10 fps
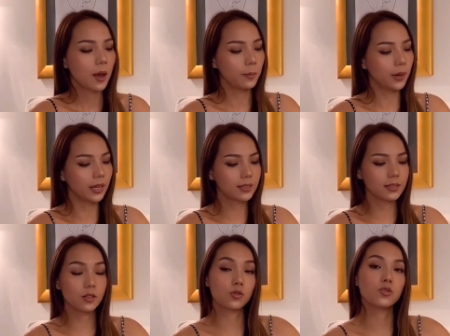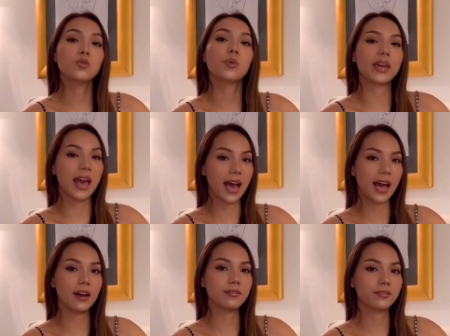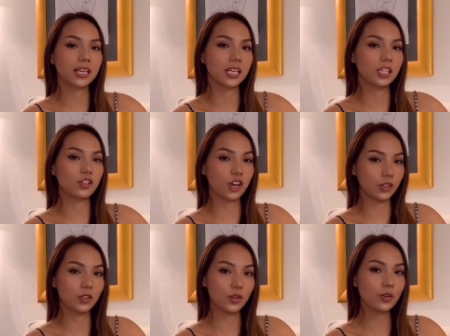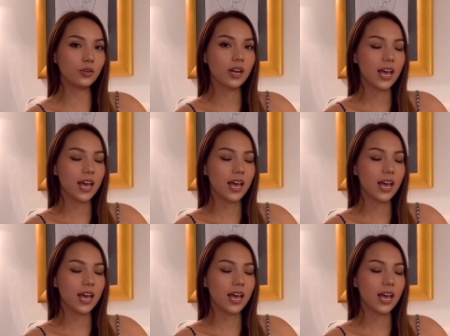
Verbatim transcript: But the zoo we have in Chengdu, uh,